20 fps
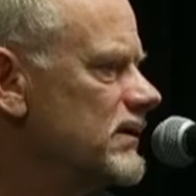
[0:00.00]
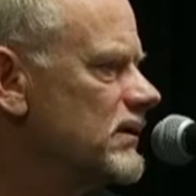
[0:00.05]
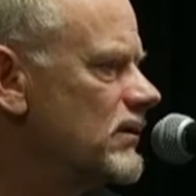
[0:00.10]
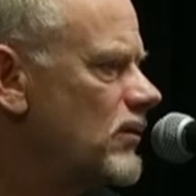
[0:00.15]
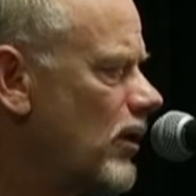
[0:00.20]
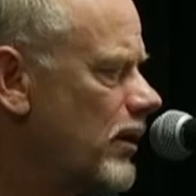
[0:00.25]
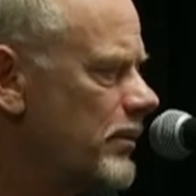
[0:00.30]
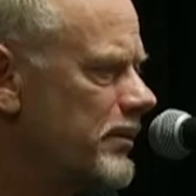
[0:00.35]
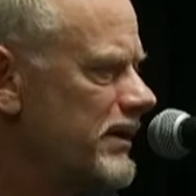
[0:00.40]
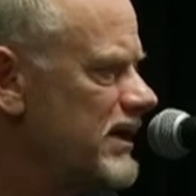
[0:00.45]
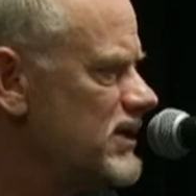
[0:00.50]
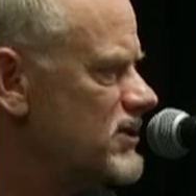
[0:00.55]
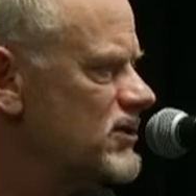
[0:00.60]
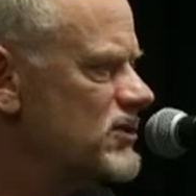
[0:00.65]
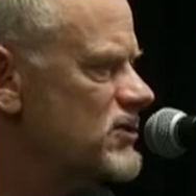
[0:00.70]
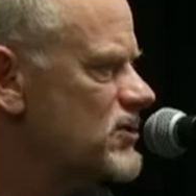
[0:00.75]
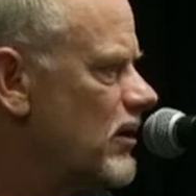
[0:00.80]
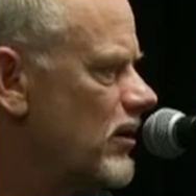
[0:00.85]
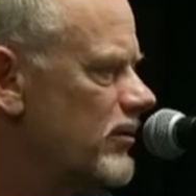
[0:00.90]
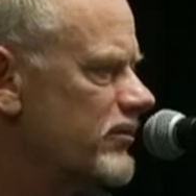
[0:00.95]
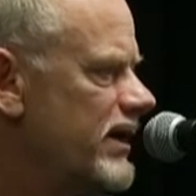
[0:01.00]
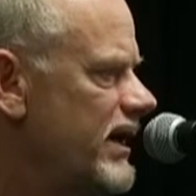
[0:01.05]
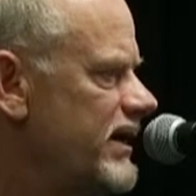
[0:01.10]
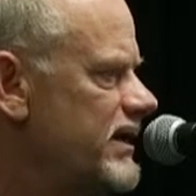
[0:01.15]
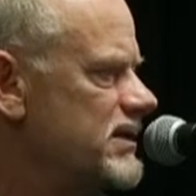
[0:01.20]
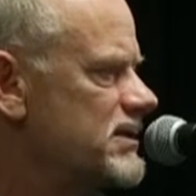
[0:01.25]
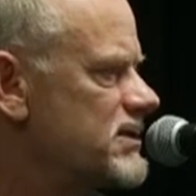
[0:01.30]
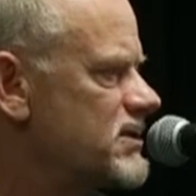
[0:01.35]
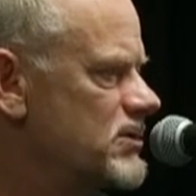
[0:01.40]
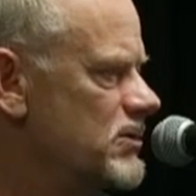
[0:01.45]
corporations
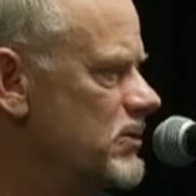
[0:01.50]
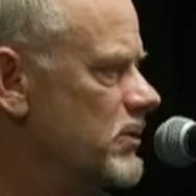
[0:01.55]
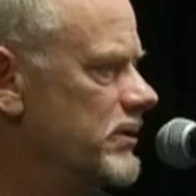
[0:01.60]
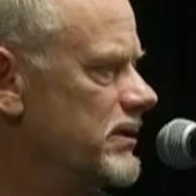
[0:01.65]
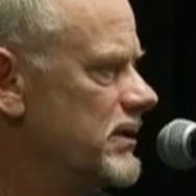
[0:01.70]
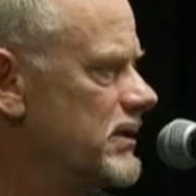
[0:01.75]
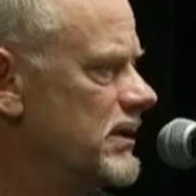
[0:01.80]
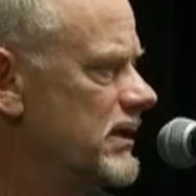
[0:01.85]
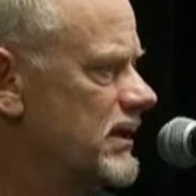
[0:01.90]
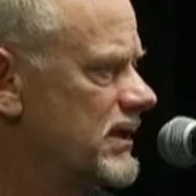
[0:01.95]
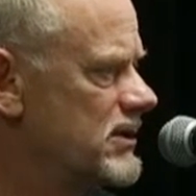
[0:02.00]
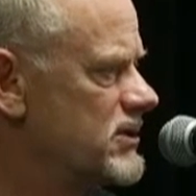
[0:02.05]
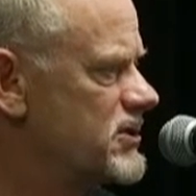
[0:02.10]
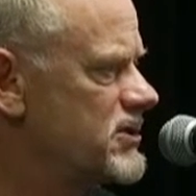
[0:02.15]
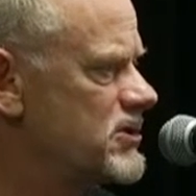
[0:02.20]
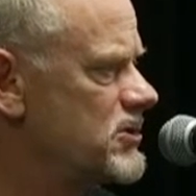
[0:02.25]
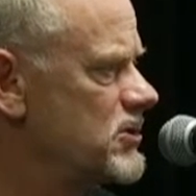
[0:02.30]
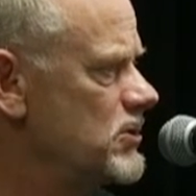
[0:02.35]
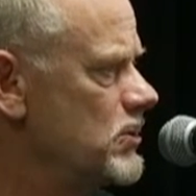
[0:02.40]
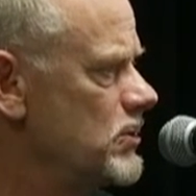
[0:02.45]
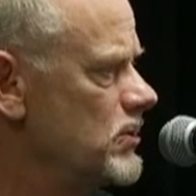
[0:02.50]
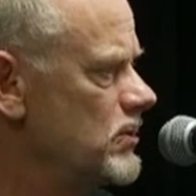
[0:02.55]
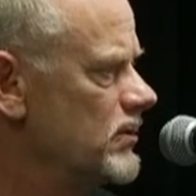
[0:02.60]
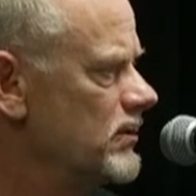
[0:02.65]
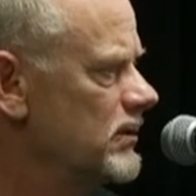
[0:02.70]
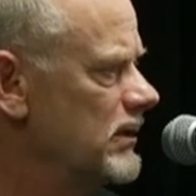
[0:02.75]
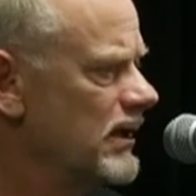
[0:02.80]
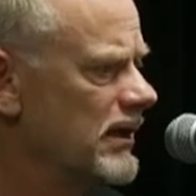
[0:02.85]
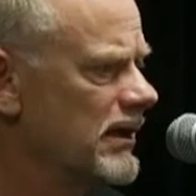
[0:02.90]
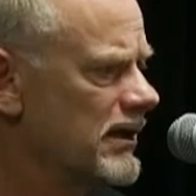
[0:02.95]
already can sue
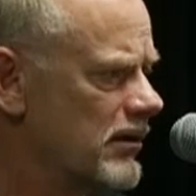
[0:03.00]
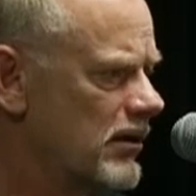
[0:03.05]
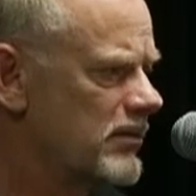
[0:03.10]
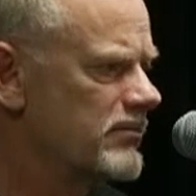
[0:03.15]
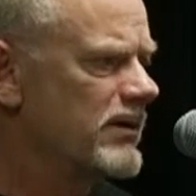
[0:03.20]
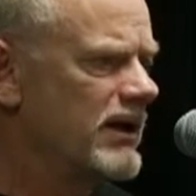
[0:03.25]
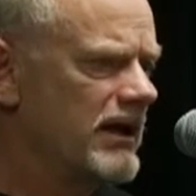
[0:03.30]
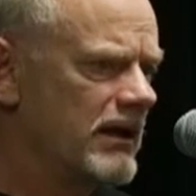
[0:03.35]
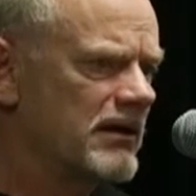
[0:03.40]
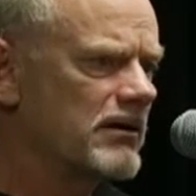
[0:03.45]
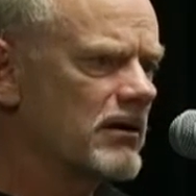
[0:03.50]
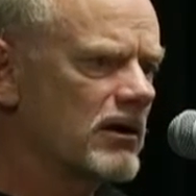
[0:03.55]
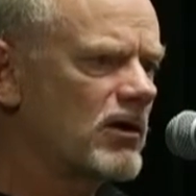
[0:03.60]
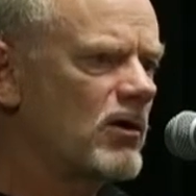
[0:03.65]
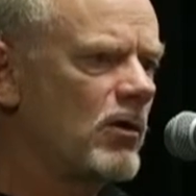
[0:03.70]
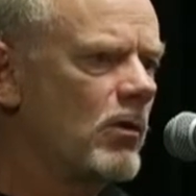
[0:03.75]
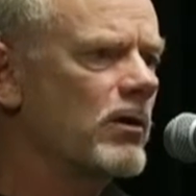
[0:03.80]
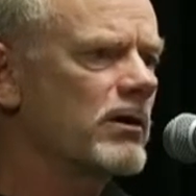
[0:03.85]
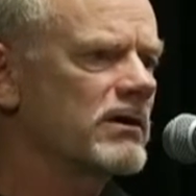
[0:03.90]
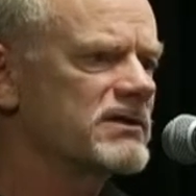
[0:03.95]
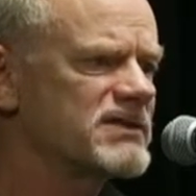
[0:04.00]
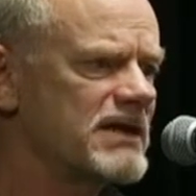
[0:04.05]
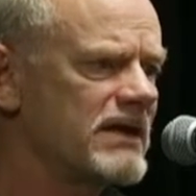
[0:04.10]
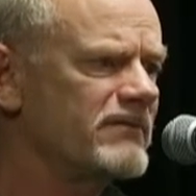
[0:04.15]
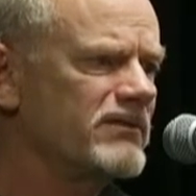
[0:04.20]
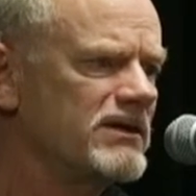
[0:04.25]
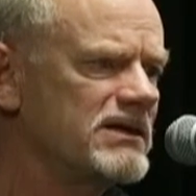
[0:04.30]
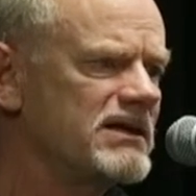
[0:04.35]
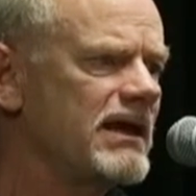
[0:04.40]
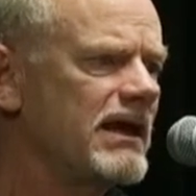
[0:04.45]
in our courts
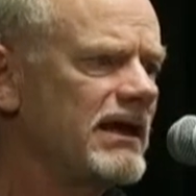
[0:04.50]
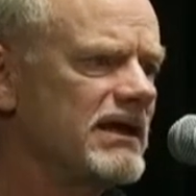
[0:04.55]
every day.